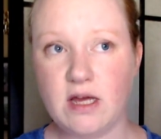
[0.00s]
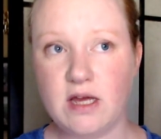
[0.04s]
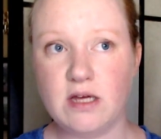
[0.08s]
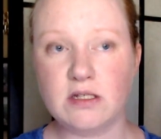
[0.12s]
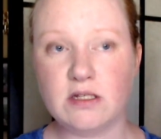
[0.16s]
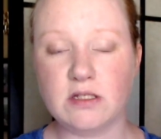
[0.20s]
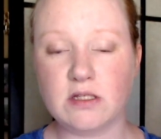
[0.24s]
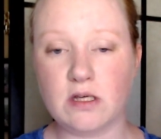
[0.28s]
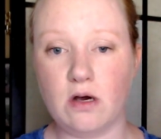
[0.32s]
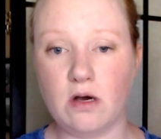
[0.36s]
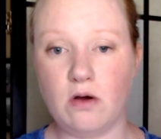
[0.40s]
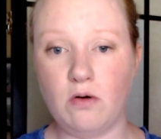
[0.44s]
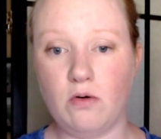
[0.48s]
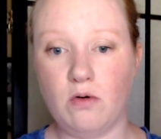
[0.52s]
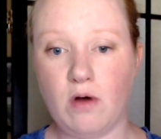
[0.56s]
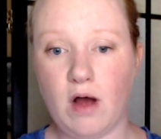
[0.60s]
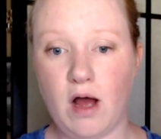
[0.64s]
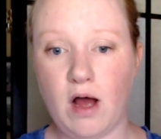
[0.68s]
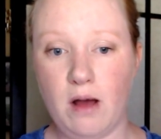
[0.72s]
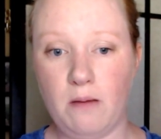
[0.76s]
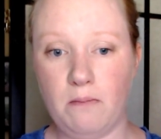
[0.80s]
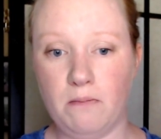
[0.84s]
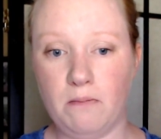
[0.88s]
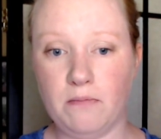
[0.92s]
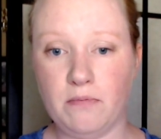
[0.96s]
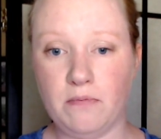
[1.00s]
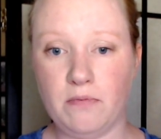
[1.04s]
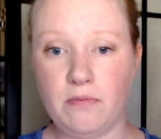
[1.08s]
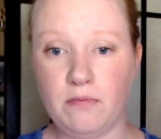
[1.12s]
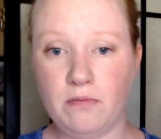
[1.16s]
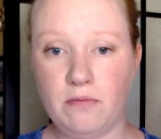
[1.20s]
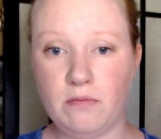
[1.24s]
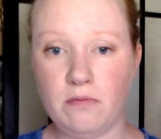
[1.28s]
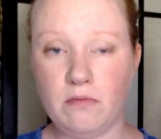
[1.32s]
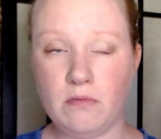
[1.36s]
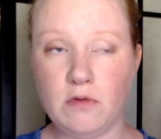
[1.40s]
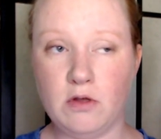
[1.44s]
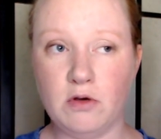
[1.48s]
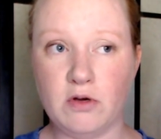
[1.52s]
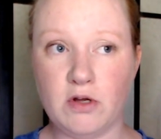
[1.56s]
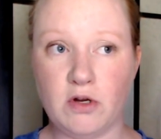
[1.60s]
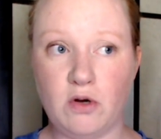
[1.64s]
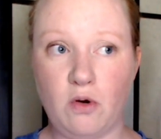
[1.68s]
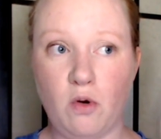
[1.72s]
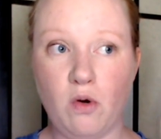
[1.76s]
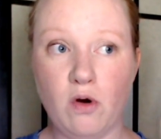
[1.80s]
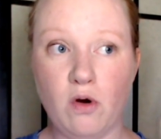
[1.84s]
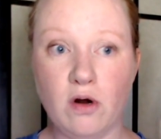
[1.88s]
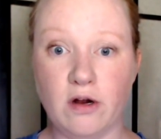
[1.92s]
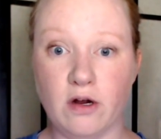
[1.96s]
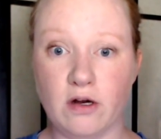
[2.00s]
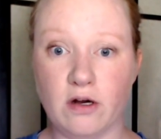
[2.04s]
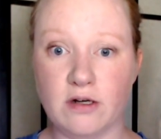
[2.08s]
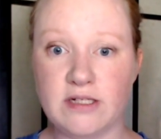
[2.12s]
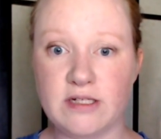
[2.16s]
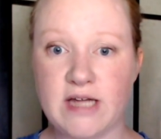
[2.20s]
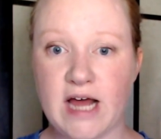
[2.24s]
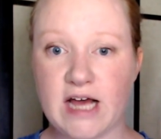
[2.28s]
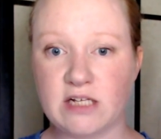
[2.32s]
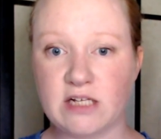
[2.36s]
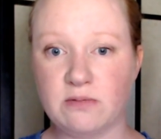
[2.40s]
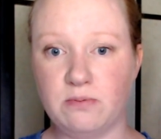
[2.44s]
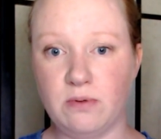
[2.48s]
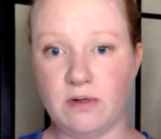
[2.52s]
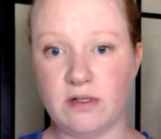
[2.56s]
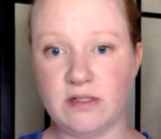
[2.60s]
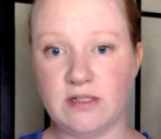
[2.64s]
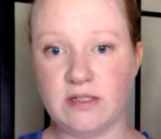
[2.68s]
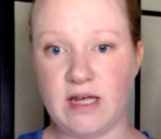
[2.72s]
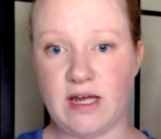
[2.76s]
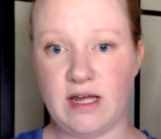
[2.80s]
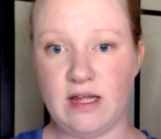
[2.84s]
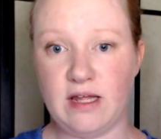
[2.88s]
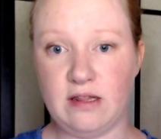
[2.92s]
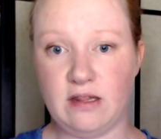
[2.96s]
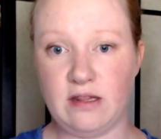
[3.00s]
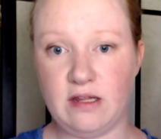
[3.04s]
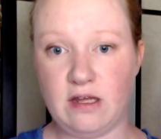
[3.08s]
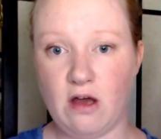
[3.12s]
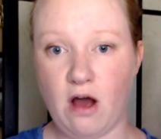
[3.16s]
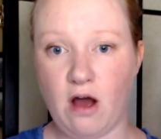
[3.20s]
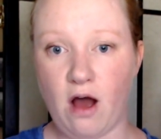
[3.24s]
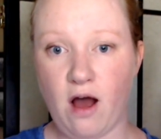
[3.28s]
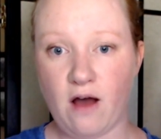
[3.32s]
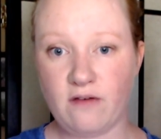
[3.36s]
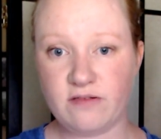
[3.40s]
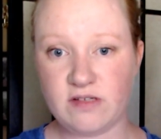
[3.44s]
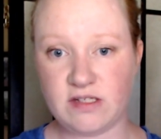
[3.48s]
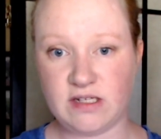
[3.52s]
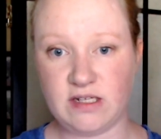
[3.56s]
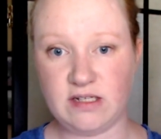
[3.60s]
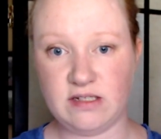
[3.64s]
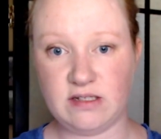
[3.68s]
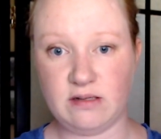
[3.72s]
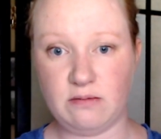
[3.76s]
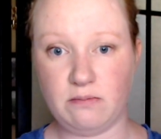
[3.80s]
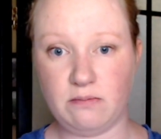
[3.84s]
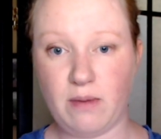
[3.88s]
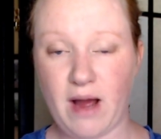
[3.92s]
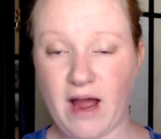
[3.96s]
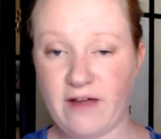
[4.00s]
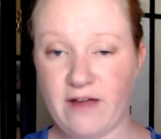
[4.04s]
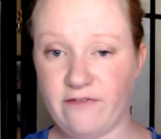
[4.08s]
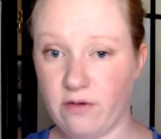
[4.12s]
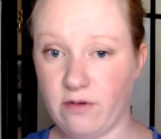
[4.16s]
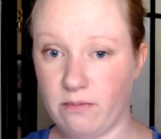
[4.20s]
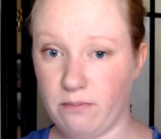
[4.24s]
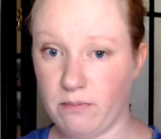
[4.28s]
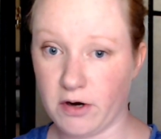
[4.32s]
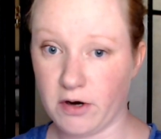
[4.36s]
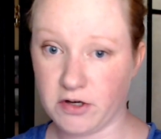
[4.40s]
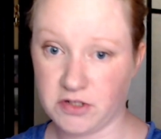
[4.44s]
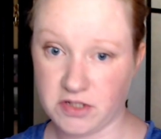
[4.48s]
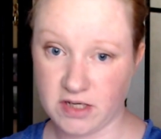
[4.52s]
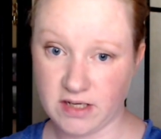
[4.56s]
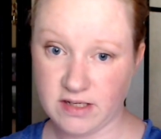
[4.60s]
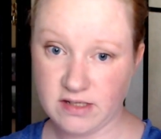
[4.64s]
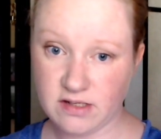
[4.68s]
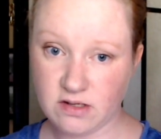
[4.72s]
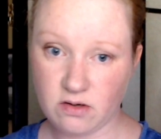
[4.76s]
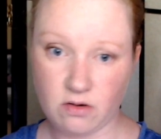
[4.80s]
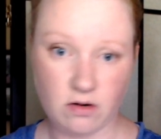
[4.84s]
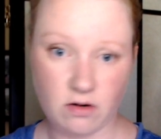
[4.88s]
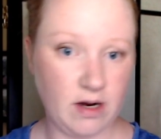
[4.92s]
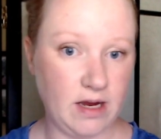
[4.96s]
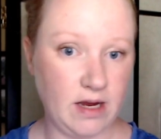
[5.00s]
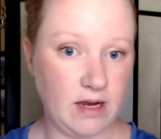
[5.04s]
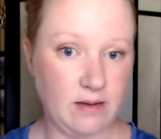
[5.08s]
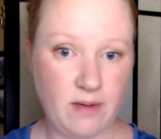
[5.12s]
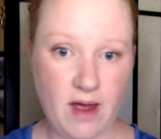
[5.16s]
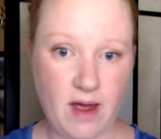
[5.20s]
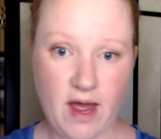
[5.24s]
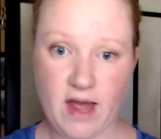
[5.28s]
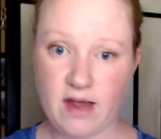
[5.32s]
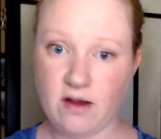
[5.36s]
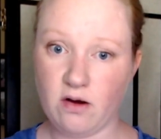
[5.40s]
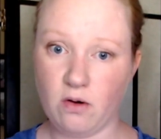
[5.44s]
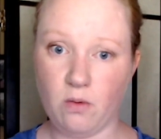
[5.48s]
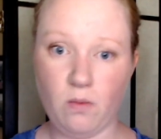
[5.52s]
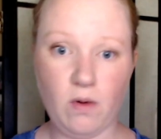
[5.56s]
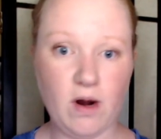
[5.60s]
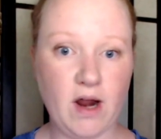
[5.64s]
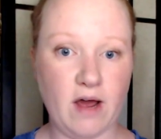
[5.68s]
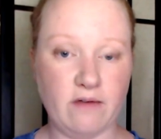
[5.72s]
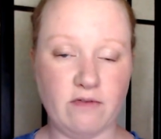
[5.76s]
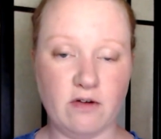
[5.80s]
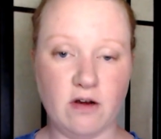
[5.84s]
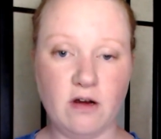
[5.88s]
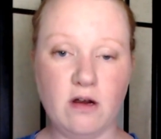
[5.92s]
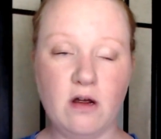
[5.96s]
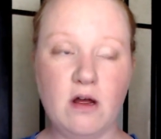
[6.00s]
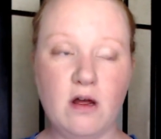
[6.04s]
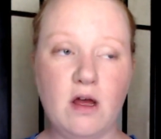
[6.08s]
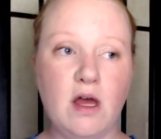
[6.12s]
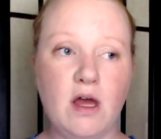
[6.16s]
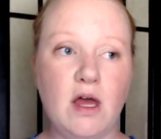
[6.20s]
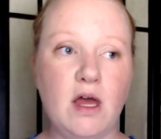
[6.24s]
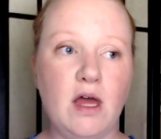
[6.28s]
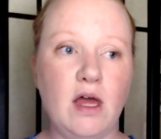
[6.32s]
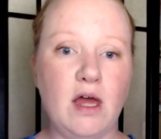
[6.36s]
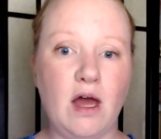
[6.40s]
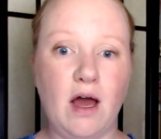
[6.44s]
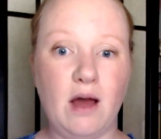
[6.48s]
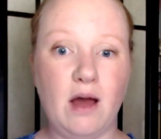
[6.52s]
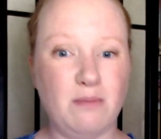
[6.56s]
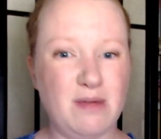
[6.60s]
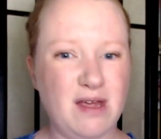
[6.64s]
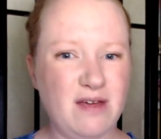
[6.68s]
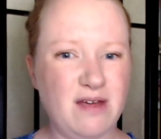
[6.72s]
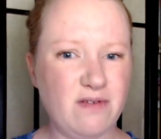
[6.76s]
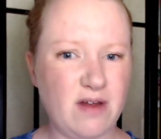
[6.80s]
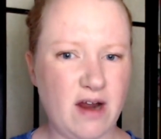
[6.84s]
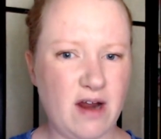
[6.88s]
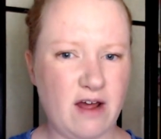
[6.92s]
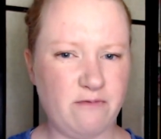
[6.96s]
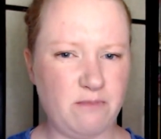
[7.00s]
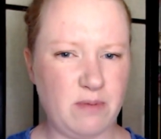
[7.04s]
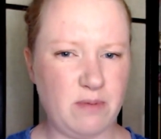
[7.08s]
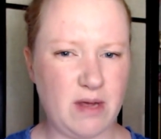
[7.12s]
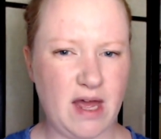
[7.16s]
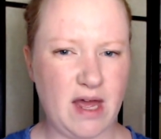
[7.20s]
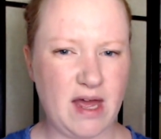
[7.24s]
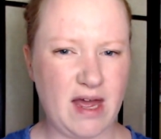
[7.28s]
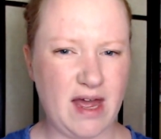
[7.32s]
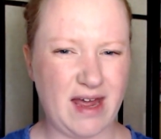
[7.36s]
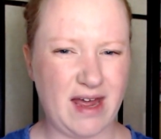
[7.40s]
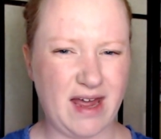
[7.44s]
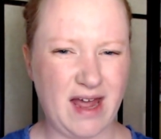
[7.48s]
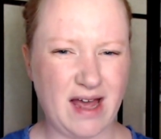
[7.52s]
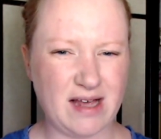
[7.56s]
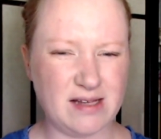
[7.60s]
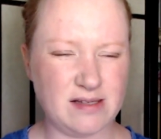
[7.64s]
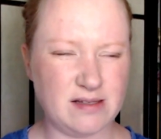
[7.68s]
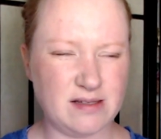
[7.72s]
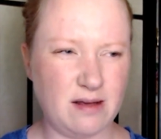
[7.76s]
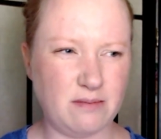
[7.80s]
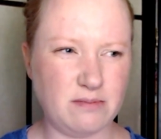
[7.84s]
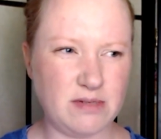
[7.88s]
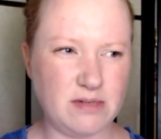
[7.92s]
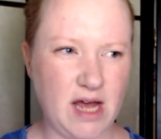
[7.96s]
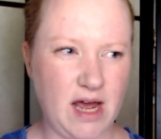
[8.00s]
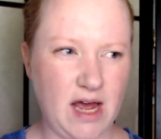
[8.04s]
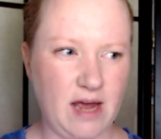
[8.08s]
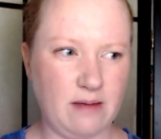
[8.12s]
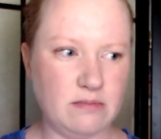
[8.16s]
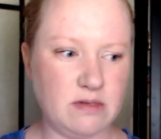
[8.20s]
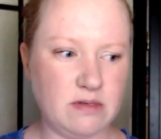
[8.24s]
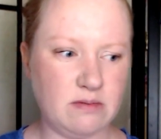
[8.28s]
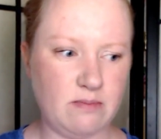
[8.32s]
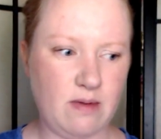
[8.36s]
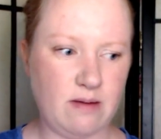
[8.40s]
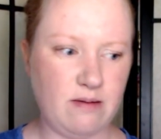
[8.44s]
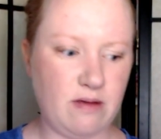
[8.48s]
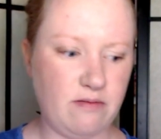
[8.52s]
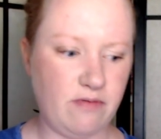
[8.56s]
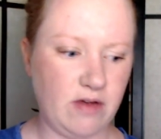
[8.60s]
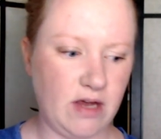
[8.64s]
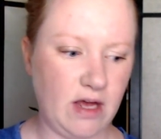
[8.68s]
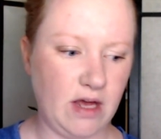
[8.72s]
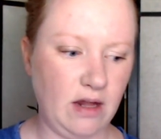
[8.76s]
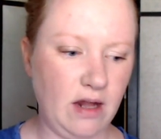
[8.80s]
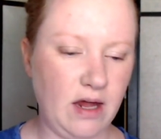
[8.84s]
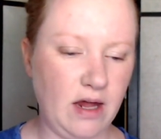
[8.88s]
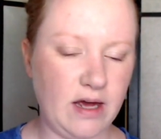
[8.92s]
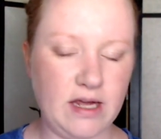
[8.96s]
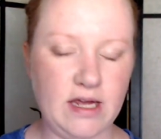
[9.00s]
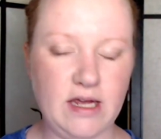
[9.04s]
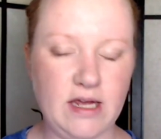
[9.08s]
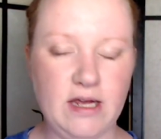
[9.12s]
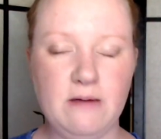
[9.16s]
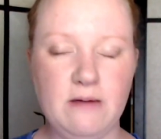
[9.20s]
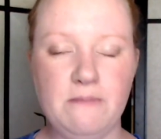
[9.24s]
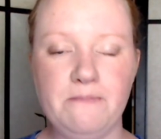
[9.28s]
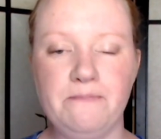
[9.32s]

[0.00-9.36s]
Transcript: So you can order textbooks in the off season, buy from merchants or eBay or whatever. Even FBA, I guess sometimes, maybe if you get lucky.